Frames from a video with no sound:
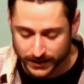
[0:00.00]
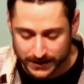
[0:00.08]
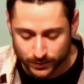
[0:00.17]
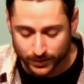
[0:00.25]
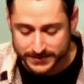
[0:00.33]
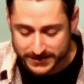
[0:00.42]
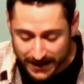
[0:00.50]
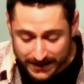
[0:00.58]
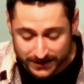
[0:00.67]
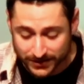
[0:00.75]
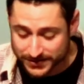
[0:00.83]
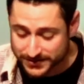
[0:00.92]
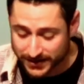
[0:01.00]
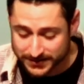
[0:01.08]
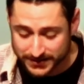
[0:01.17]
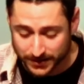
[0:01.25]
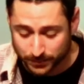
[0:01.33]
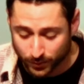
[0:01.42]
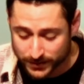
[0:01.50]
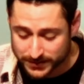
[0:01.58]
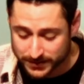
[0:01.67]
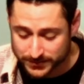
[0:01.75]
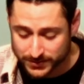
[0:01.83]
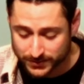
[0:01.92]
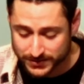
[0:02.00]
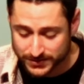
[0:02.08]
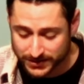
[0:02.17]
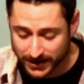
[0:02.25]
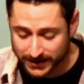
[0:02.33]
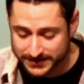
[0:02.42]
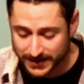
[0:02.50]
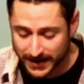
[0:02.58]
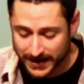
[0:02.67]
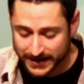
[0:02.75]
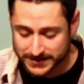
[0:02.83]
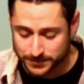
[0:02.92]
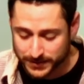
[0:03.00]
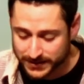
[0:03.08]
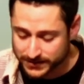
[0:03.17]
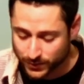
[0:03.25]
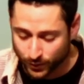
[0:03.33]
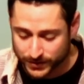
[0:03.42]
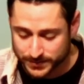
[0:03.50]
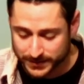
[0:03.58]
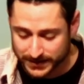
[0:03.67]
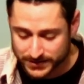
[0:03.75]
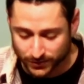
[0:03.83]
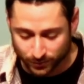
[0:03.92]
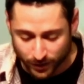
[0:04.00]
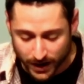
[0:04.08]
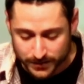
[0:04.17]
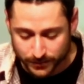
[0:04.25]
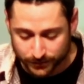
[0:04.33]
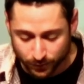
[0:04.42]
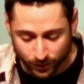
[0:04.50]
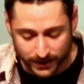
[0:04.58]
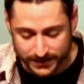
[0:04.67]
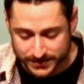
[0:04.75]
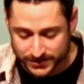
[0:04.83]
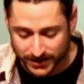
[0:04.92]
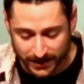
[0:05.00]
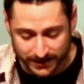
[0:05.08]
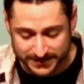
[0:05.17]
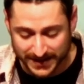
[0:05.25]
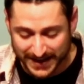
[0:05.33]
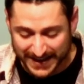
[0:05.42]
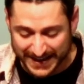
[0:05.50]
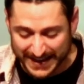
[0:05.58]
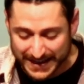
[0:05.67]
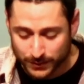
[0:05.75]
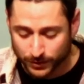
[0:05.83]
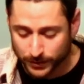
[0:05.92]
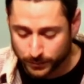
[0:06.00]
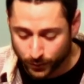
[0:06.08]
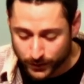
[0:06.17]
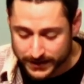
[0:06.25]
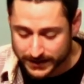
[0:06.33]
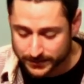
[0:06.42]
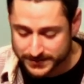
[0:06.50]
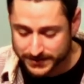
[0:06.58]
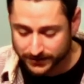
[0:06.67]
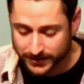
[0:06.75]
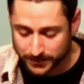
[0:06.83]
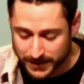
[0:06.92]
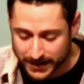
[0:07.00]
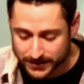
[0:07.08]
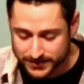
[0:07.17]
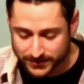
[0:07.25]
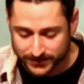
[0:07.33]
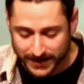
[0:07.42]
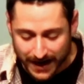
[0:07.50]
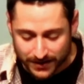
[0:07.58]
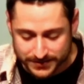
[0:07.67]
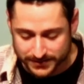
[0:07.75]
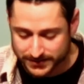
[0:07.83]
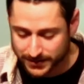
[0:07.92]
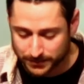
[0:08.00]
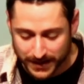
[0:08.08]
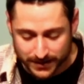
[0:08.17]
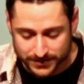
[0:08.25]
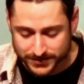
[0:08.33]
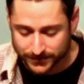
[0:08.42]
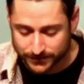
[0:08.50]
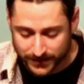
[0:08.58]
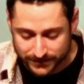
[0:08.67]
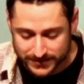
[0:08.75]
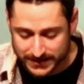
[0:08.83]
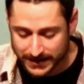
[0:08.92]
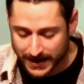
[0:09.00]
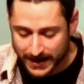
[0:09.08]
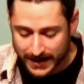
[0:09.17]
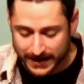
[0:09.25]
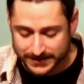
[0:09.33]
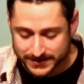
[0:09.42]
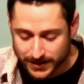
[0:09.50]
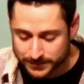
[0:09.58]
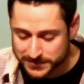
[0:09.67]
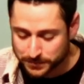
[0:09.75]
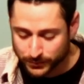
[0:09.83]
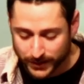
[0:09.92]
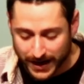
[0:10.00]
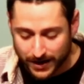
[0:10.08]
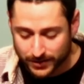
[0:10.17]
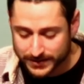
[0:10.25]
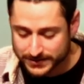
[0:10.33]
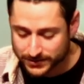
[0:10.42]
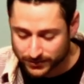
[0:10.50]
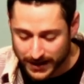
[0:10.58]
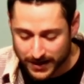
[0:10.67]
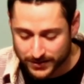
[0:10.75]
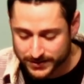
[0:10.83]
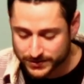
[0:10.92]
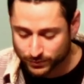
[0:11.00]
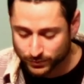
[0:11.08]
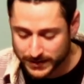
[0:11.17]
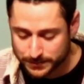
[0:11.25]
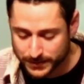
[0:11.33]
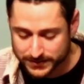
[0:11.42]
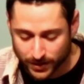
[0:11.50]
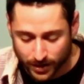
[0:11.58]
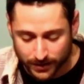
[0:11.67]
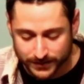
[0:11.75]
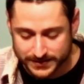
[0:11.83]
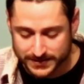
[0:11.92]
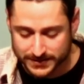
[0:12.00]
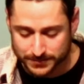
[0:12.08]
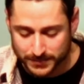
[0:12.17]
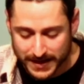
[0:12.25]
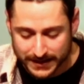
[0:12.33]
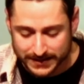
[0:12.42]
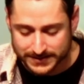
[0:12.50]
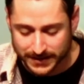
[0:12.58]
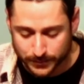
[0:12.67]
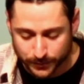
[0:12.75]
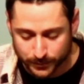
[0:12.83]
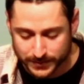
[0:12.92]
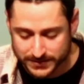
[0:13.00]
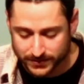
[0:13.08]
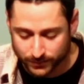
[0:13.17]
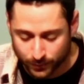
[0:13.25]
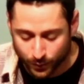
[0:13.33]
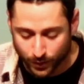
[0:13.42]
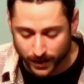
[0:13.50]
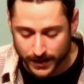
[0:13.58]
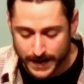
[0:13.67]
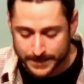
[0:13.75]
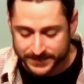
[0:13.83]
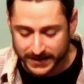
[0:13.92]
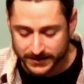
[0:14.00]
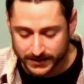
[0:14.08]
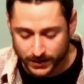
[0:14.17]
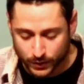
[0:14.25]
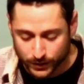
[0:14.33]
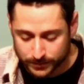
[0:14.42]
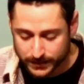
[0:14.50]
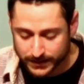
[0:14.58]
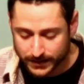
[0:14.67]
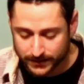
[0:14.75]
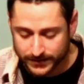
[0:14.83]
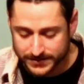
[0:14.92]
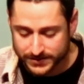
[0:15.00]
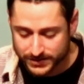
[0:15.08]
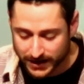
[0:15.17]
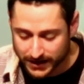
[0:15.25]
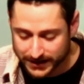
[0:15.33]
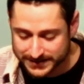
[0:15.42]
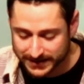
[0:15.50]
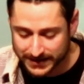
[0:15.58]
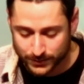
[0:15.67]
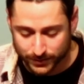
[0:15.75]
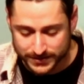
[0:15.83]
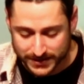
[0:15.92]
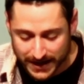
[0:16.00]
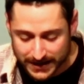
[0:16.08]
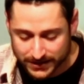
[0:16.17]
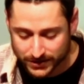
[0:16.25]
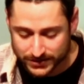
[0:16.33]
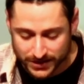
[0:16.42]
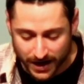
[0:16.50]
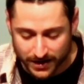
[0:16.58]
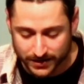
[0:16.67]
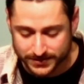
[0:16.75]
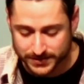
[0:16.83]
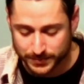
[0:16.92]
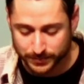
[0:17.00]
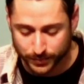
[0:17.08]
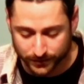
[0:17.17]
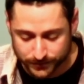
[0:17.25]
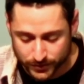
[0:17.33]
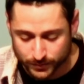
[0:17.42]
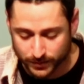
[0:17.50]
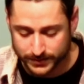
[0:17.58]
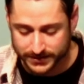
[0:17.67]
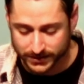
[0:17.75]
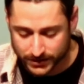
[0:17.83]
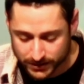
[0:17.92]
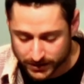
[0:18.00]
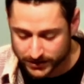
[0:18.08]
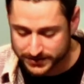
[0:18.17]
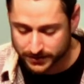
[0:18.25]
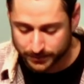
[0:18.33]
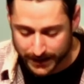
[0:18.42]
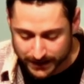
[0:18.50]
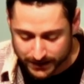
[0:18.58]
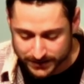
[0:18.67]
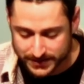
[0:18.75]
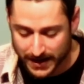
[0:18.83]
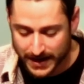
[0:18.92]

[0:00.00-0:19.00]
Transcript: He will take your sons and appoint them to his chariots and to be his horsemen and to run before his chariots. And he will appoint himself commanders of thousands, commanders of fifty, and some to plow his ground and to reap his harvest and to make his implements of war and the equipment of his chariots. And he will take your daughters to be perfumers and cookers and bakers.